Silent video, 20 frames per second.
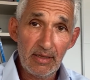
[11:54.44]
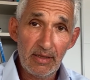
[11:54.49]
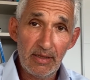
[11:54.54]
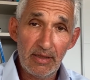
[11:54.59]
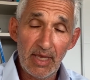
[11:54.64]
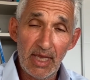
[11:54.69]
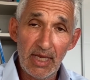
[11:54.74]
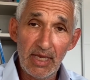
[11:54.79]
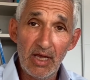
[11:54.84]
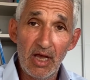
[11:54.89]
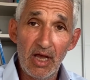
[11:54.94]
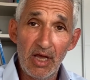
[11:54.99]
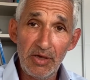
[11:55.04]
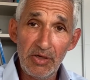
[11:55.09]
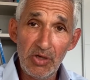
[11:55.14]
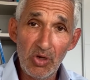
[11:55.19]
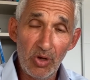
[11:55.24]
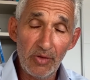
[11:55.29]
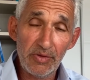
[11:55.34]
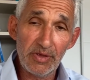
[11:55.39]
They are
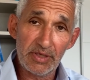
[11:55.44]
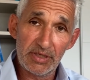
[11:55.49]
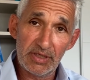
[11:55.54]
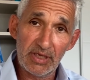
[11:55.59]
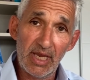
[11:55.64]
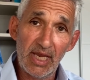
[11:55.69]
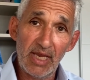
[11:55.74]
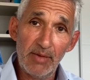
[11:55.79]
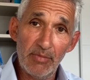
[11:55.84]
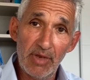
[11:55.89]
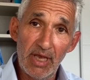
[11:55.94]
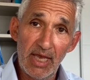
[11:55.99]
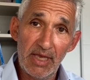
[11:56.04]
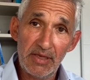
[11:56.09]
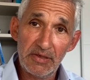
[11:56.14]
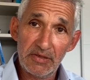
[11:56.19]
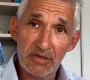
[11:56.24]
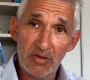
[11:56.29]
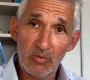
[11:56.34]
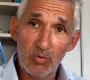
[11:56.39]
not the same
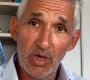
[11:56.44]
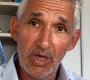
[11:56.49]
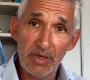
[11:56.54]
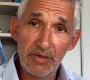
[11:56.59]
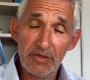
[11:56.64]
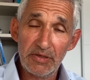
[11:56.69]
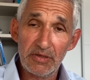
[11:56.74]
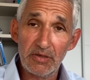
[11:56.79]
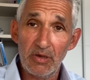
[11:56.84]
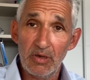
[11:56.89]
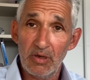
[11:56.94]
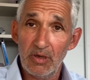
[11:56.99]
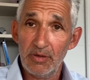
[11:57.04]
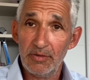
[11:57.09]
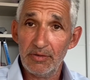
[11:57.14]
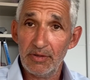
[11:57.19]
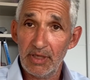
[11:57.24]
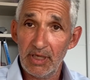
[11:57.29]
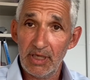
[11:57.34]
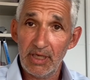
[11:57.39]
as the ones
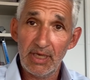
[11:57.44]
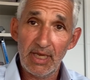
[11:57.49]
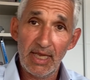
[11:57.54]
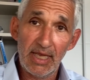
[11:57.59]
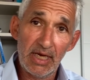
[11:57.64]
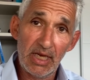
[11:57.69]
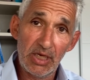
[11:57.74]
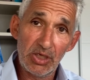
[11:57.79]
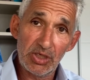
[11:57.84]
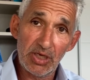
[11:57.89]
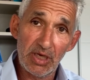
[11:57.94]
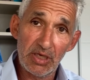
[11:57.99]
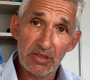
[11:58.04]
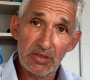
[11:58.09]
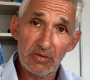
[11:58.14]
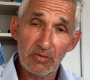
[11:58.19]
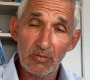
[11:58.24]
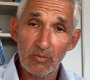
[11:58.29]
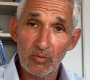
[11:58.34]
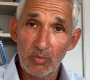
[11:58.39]
on the N H
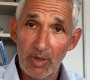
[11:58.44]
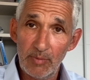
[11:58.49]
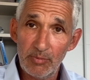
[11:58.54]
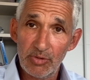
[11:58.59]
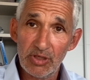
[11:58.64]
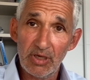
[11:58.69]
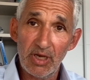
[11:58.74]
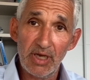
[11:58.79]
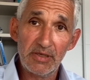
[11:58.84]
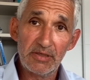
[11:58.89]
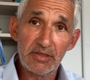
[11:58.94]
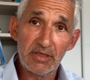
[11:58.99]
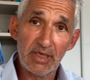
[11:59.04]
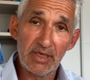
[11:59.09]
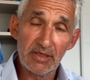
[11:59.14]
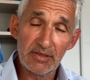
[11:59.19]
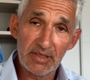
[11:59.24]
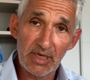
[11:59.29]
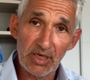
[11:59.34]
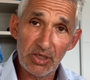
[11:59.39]
S websites,
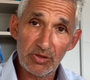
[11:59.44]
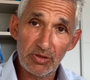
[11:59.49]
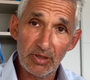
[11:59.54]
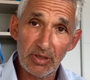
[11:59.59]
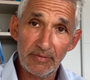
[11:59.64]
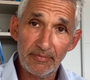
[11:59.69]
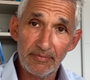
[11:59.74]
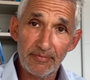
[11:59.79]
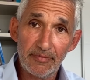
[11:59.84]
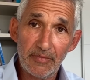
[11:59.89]
et cetera.